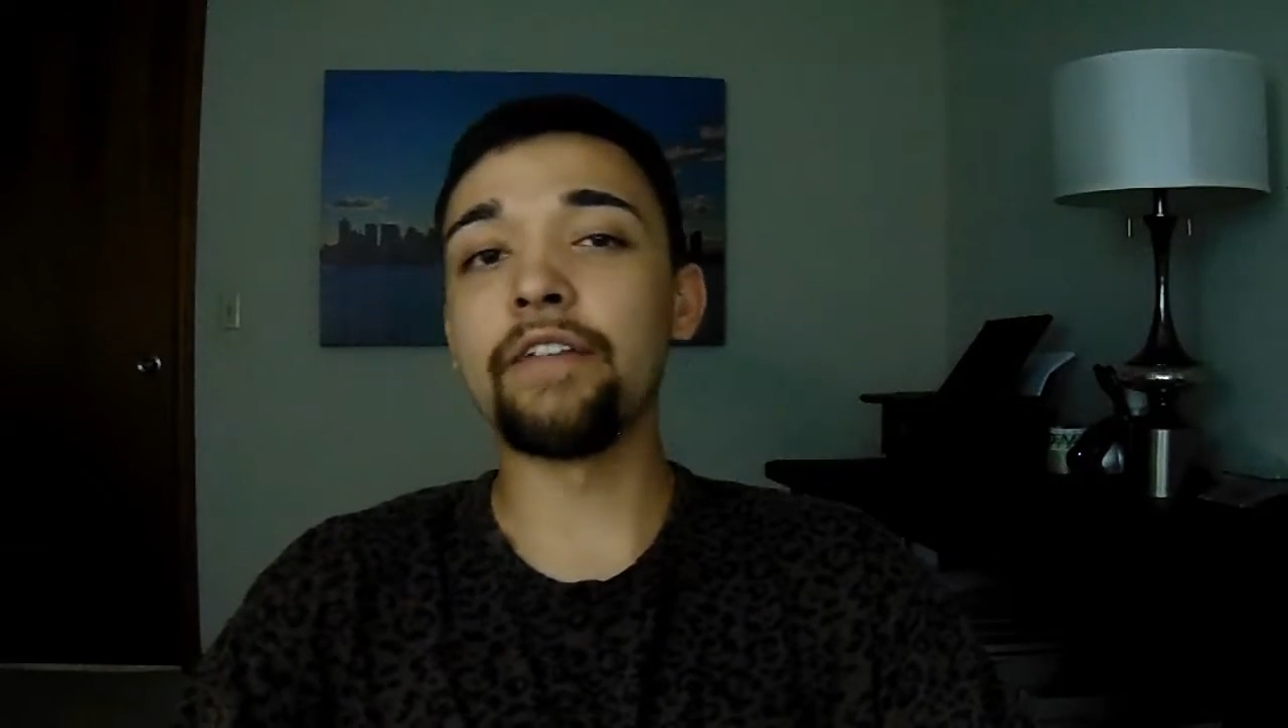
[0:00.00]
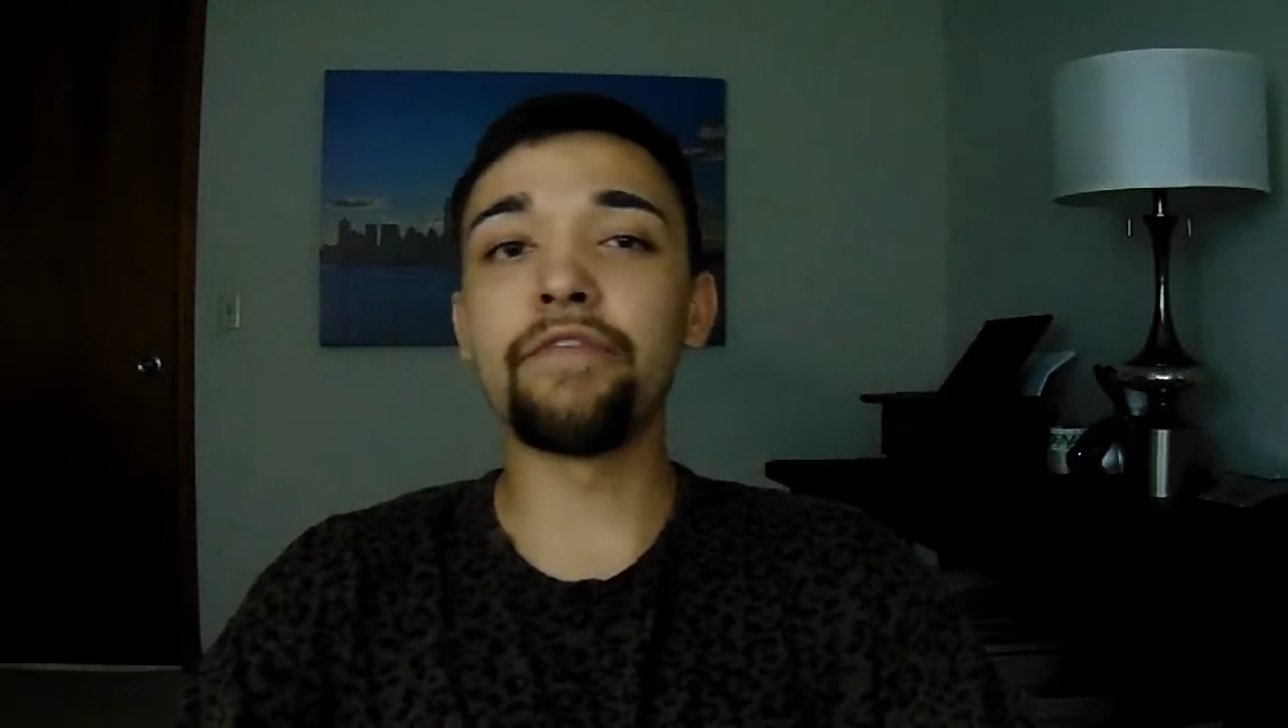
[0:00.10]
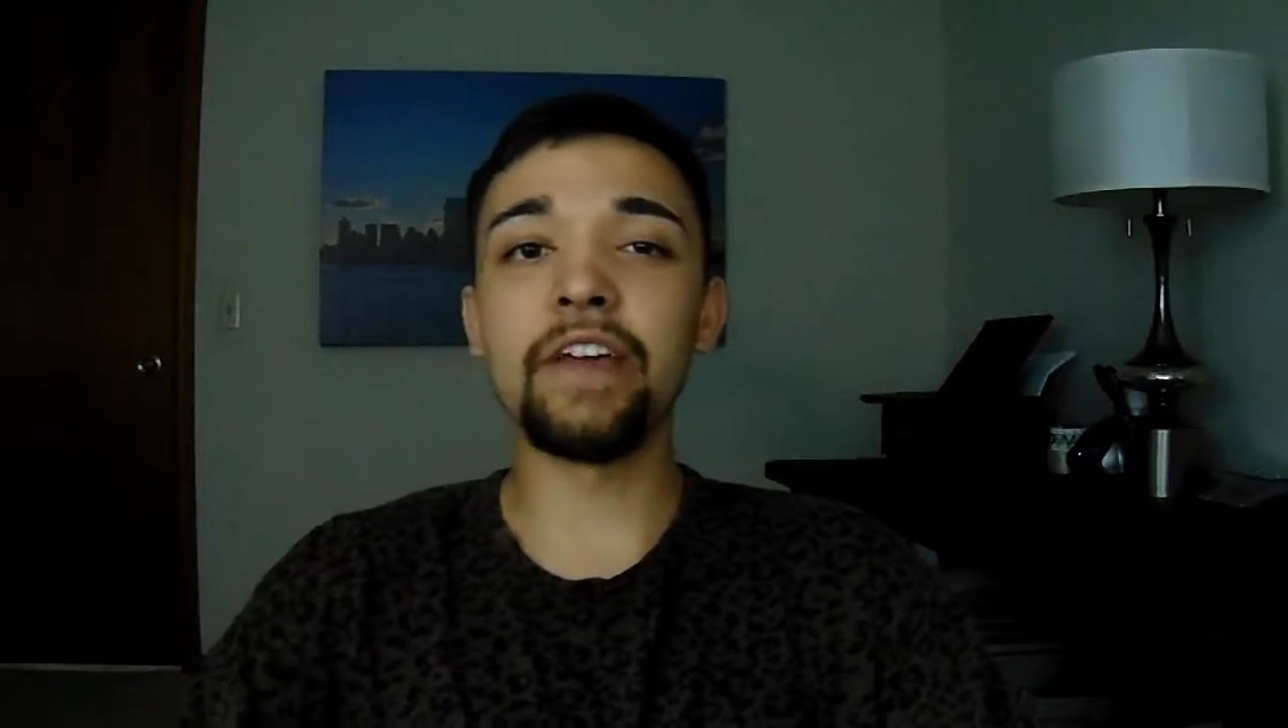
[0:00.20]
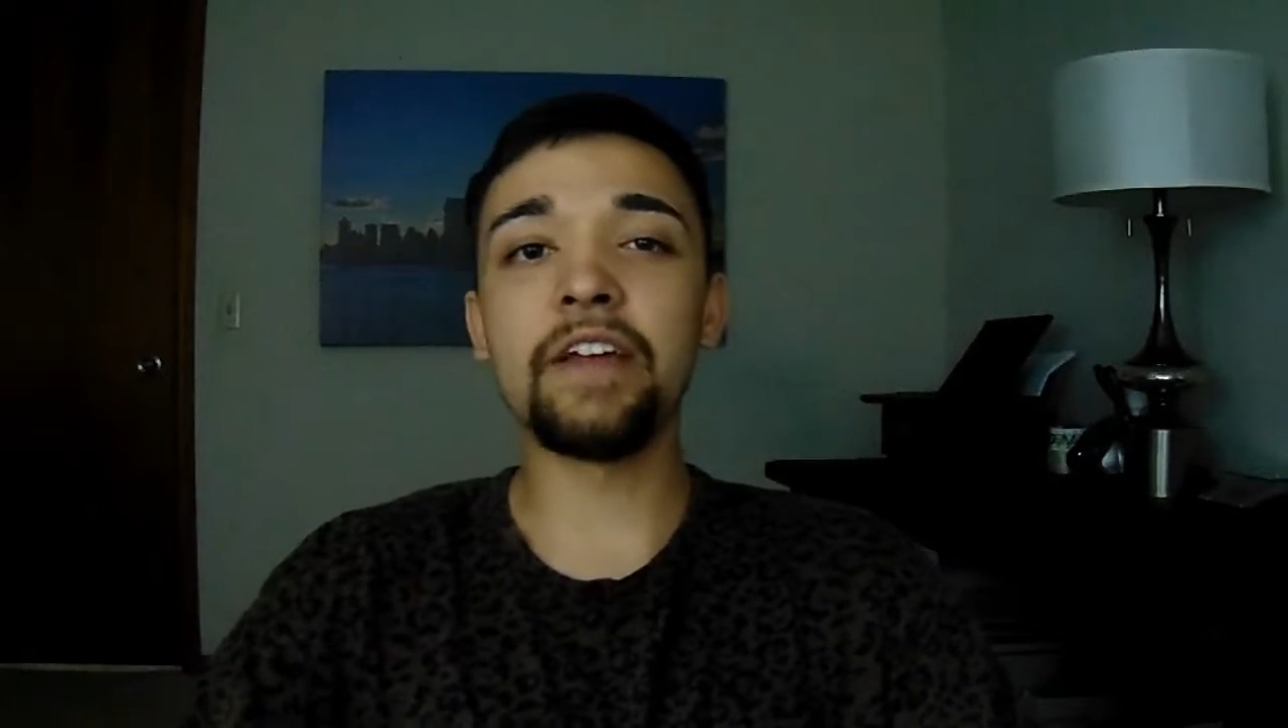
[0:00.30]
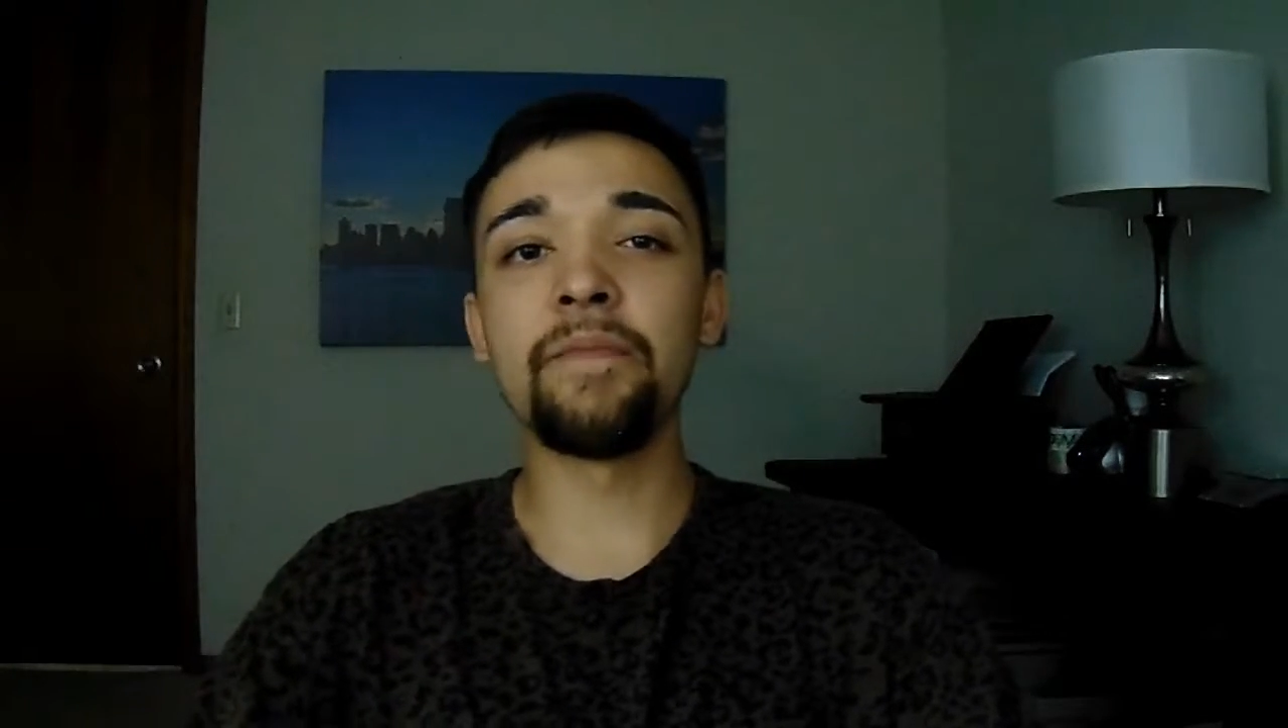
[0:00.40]
a
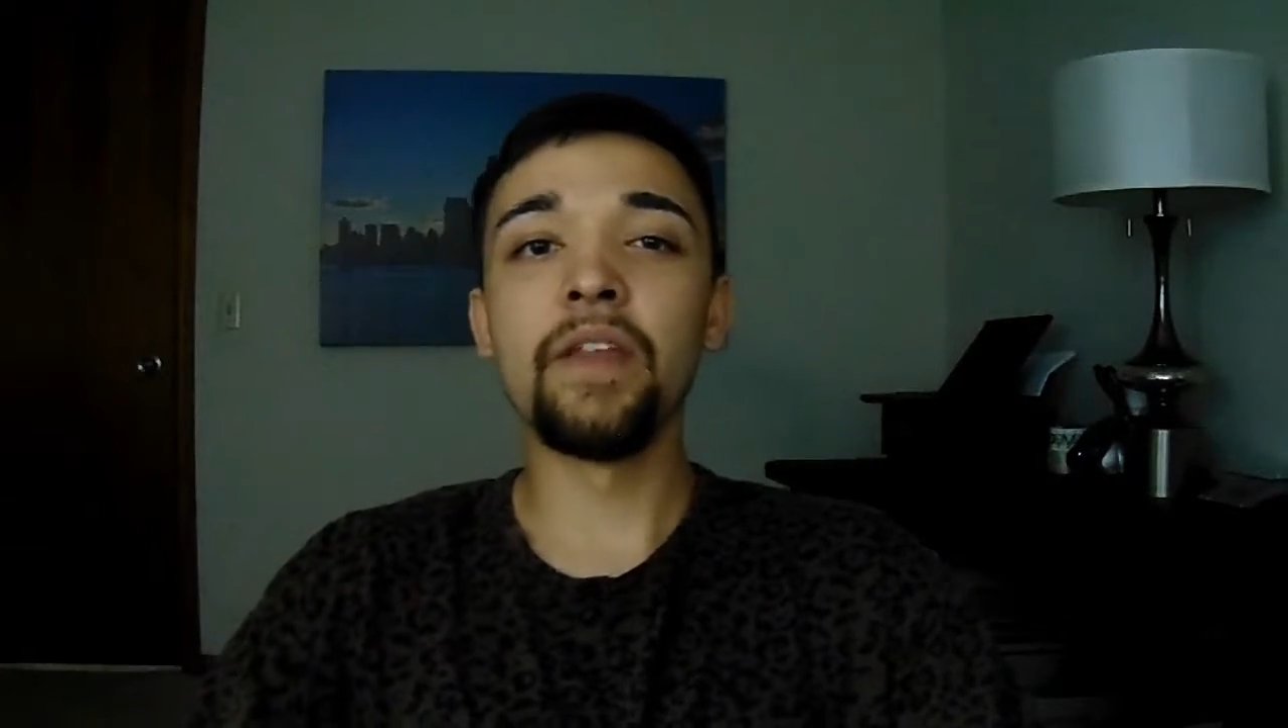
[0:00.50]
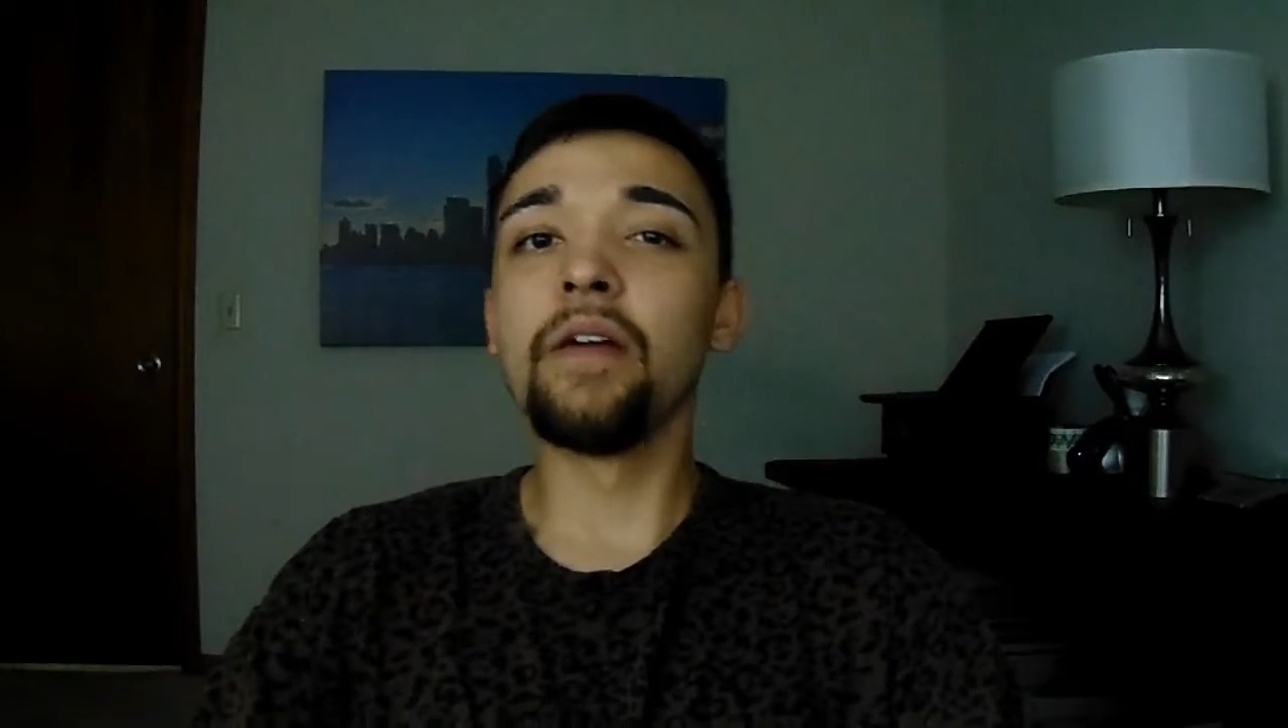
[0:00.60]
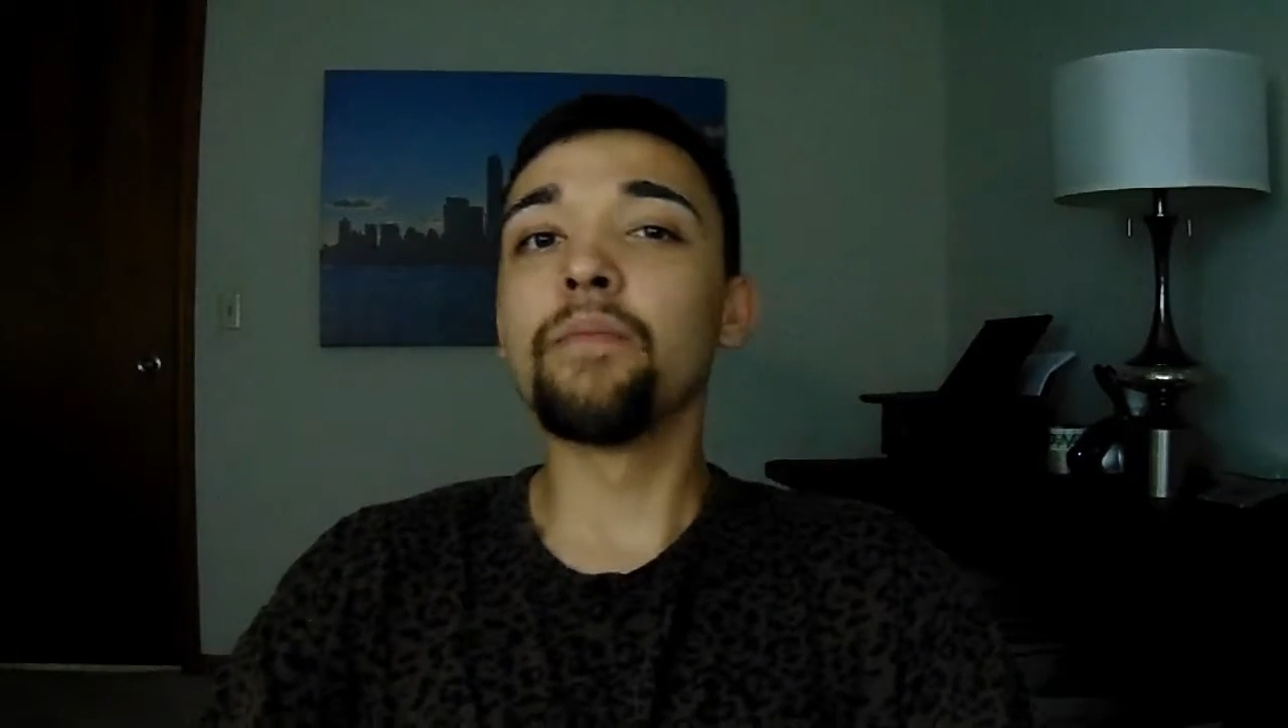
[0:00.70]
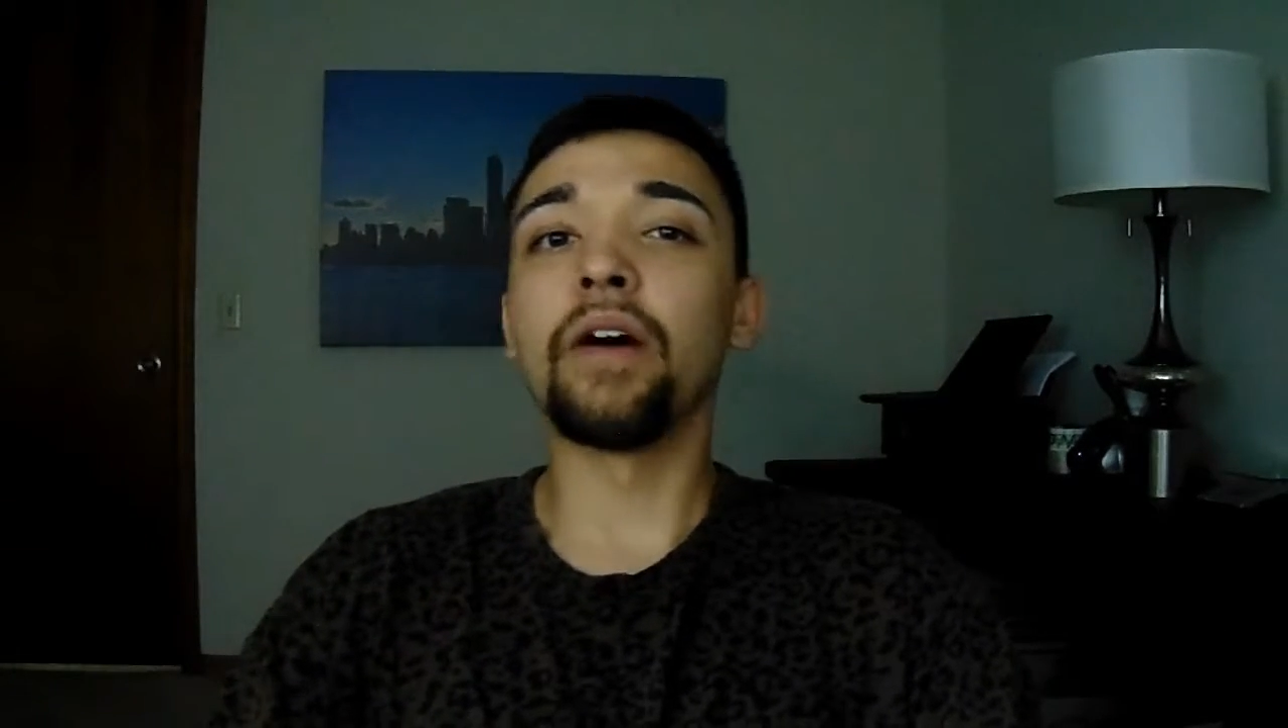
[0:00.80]
fee.